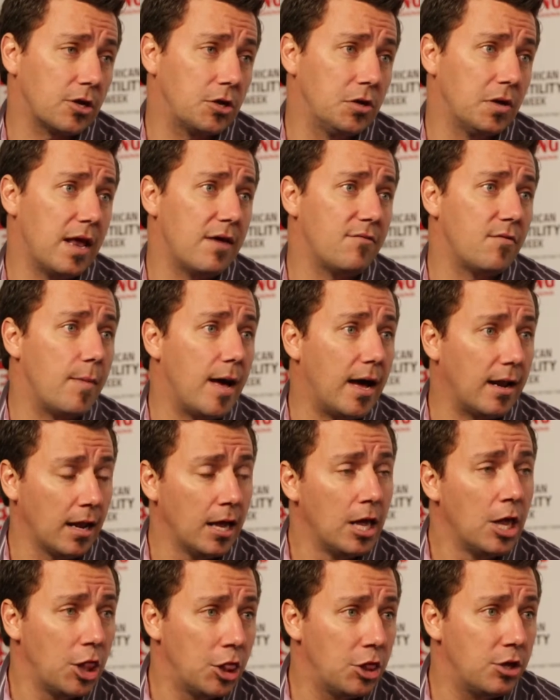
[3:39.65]
could have about
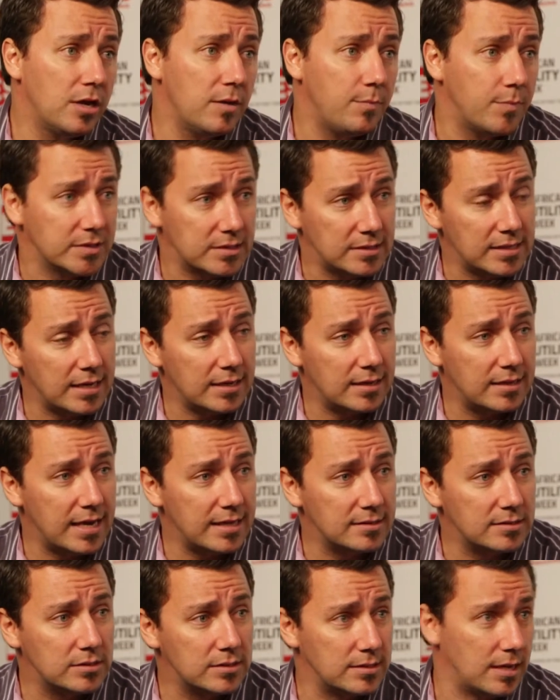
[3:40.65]
30%.
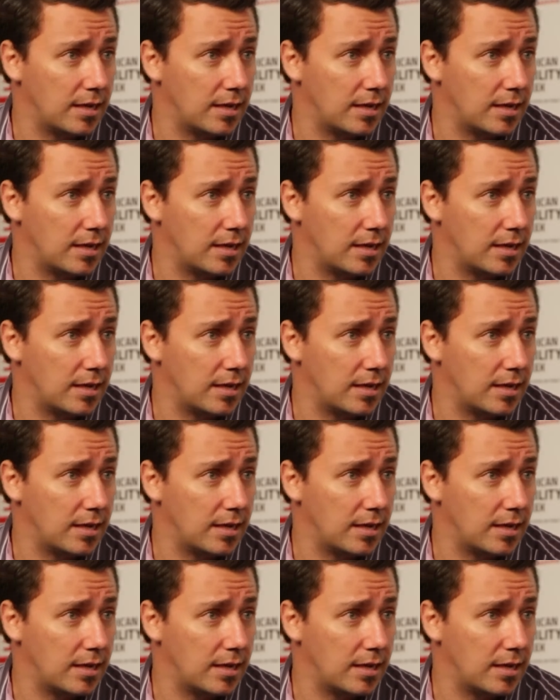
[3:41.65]
That's